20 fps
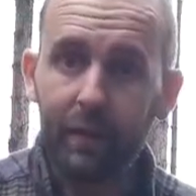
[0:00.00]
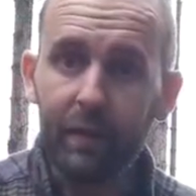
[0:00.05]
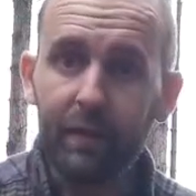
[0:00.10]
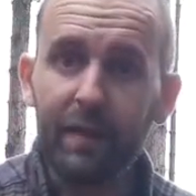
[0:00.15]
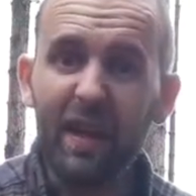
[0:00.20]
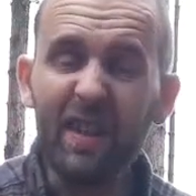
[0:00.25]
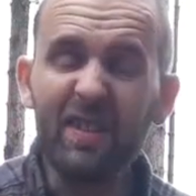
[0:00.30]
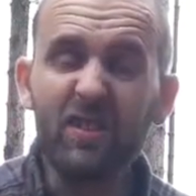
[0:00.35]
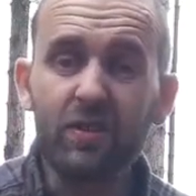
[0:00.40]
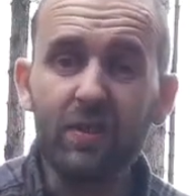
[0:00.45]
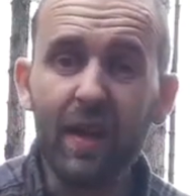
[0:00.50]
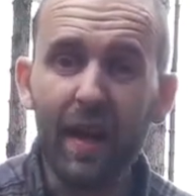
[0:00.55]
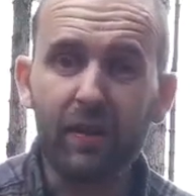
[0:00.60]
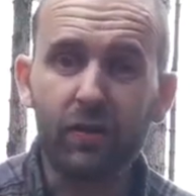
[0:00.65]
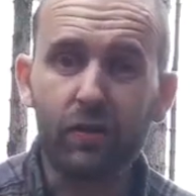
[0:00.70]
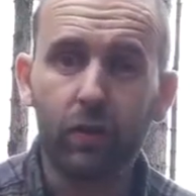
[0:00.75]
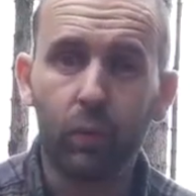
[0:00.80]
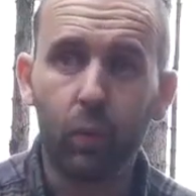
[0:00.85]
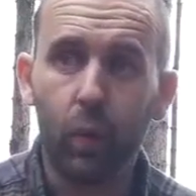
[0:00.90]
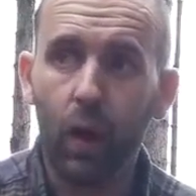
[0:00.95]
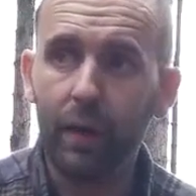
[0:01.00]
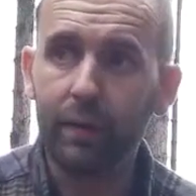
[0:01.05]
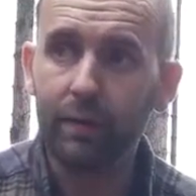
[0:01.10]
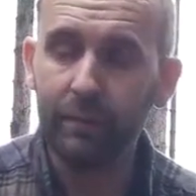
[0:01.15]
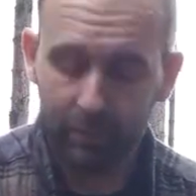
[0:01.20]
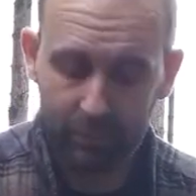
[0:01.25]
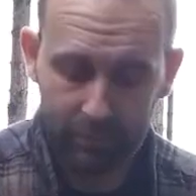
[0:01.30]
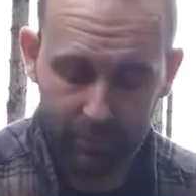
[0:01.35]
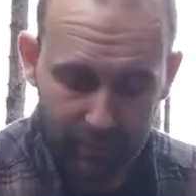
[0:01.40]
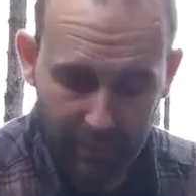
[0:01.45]
the international
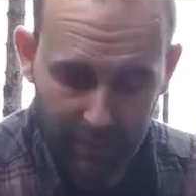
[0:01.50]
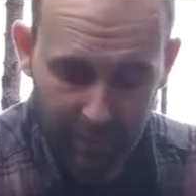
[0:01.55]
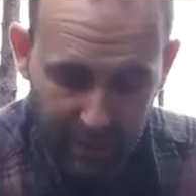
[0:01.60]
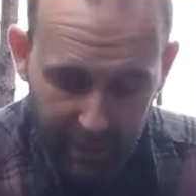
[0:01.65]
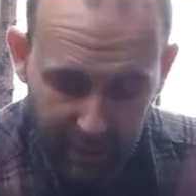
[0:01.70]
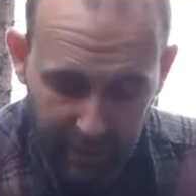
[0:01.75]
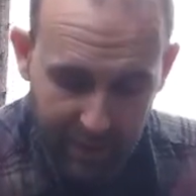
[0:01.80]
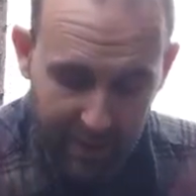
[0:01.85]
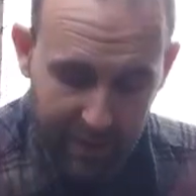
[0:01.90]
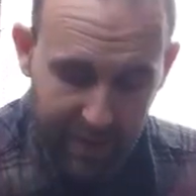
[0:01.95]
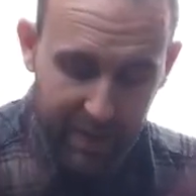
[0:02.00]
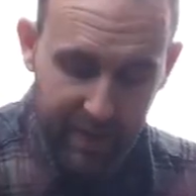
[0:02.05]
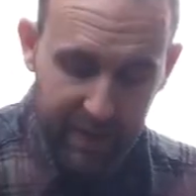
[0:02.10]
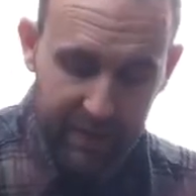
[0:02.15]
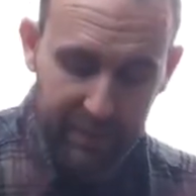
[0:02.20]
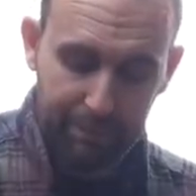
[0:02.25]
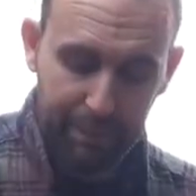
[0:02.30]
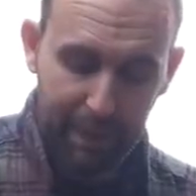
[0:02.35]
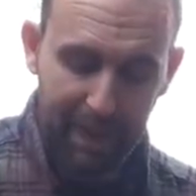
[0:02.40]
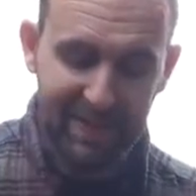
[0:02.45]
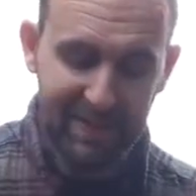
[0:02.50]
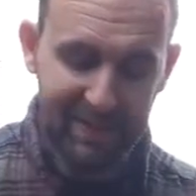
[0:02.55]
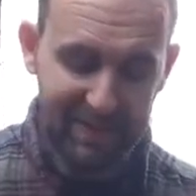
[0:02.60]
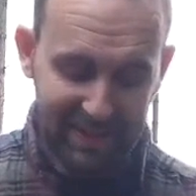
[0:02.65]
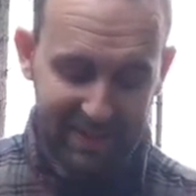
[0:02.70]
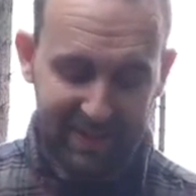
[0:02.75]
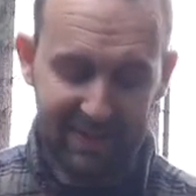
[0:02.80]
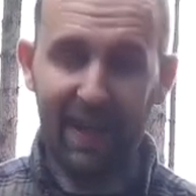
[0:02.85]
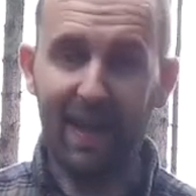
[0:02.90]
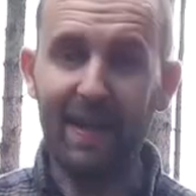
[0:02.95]
one is
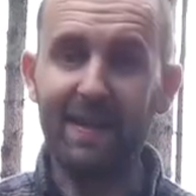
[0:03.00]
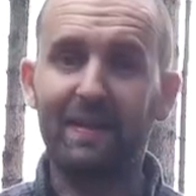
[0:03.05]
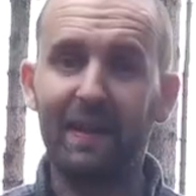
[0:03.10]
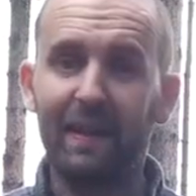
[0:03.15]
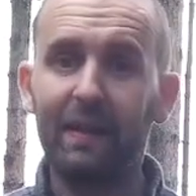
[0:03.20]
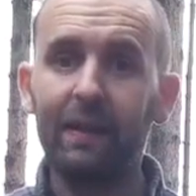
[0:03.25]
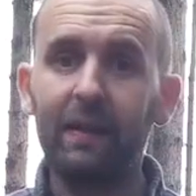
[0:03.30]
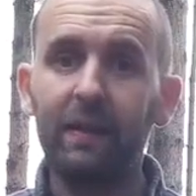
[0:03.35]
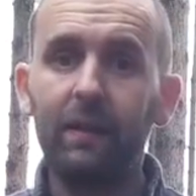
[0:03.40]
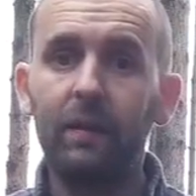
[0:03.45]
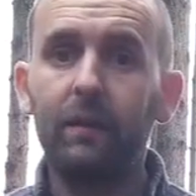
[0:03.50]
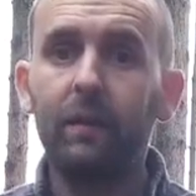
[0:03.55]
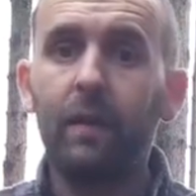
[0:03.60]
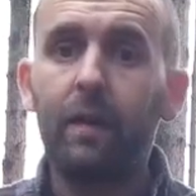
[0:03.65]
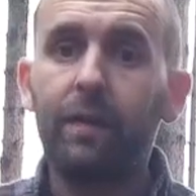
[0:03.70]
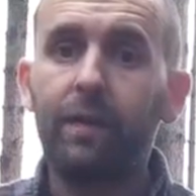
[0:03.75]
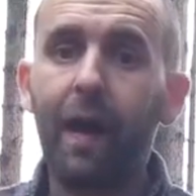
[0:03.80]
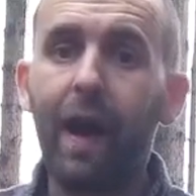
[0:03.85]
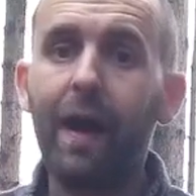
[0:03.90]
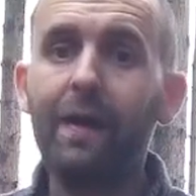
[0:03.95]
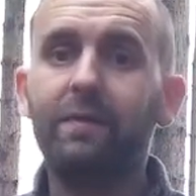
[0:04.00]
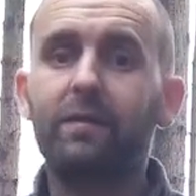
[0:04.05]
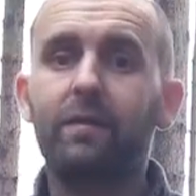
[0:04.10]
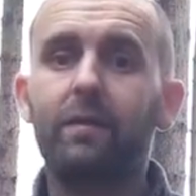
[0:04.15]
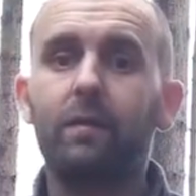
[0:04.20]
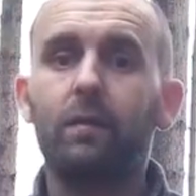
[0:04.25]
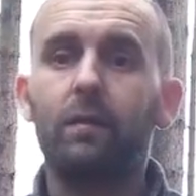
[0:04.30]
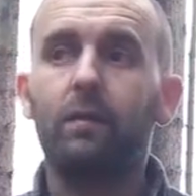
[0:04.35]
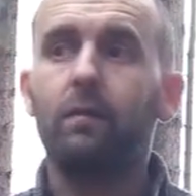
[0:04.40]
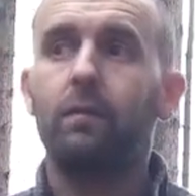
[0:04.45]
basically stating
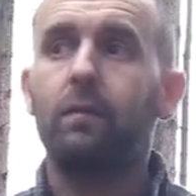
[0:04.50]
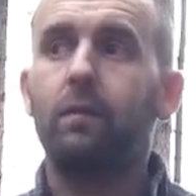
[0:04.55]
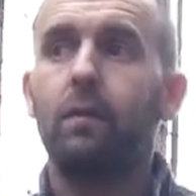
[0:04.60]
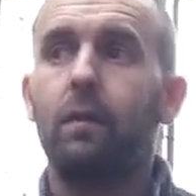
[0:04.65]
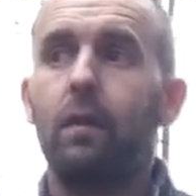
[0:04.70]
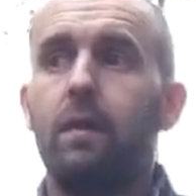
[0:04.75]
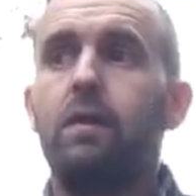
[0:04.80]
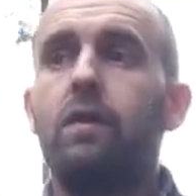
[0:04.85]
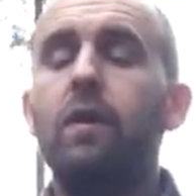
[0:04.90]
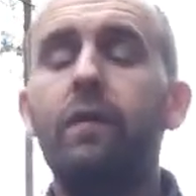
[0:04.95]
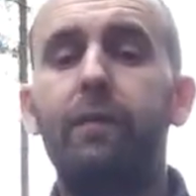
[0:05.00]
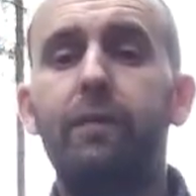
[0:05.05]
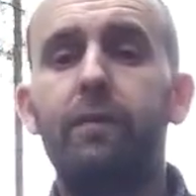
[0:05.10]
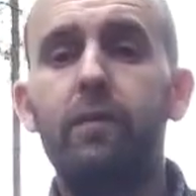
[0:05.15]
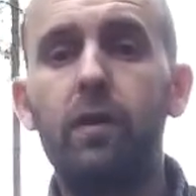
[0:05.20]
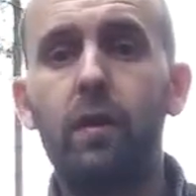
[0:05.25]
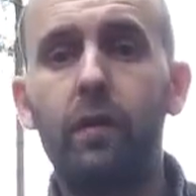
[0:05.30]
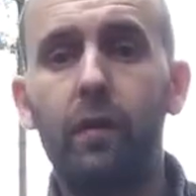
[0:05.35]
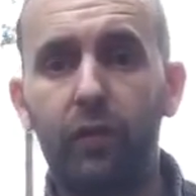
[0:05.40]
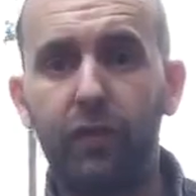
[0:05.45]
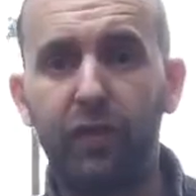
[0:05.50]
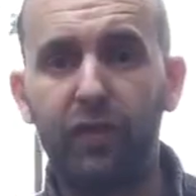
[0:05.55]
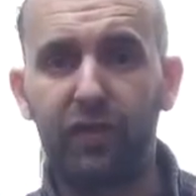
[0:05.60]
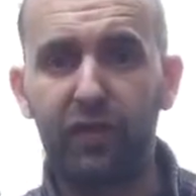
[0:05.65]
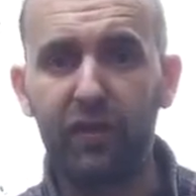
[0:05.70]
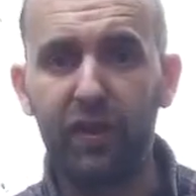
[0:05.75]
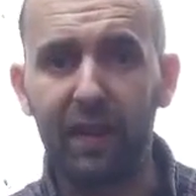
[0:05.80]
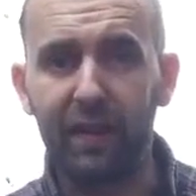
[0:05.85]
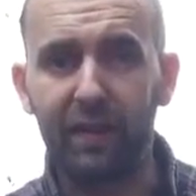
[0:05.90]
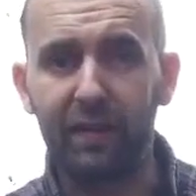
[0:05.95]
that you use
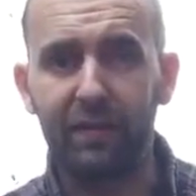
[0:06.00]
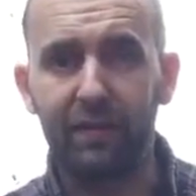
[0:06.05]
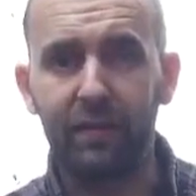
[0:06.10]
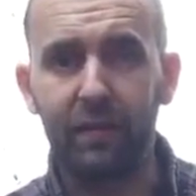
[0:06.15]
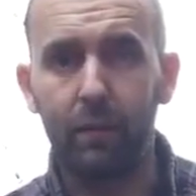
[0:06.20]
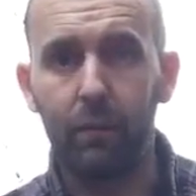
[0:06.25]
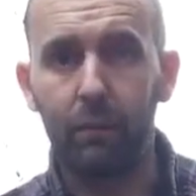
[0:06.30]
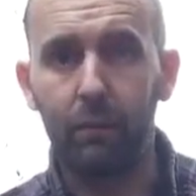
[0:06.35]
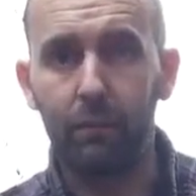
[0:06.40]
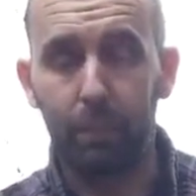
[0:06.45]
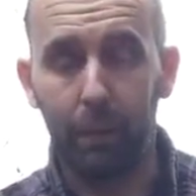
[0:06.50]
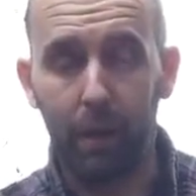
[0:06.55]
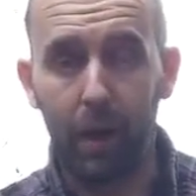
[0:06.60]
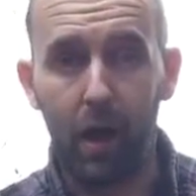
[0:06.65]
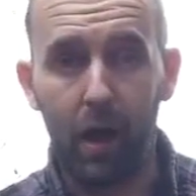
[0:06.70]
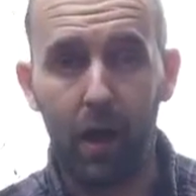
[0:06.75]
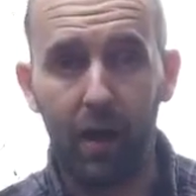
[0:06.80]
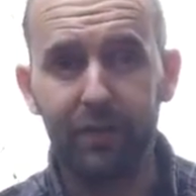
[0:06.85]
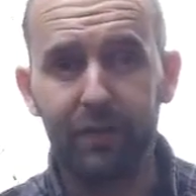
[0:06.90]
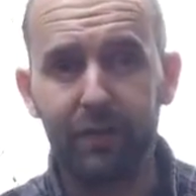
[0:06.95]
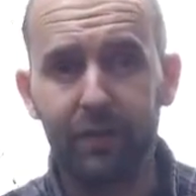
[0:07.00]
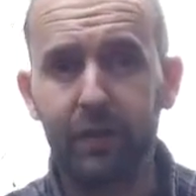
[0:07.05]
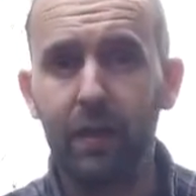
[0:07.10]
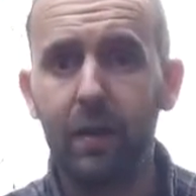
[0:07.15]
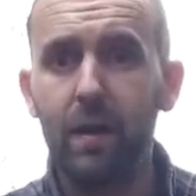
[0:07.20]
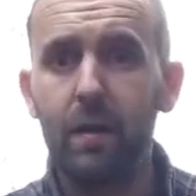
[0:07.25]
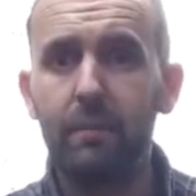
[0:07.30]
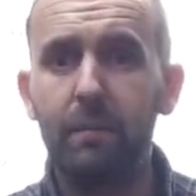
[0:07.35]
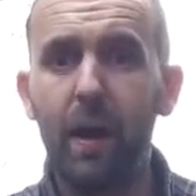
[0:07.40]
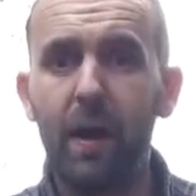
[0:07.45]
6 blasts,
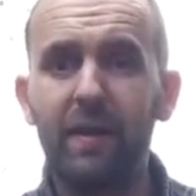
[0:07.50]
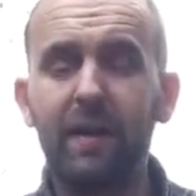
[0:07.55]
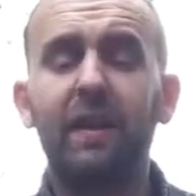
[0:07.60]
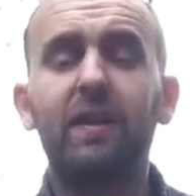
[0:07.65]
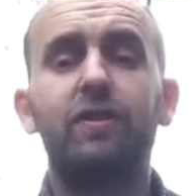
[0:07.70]
but in a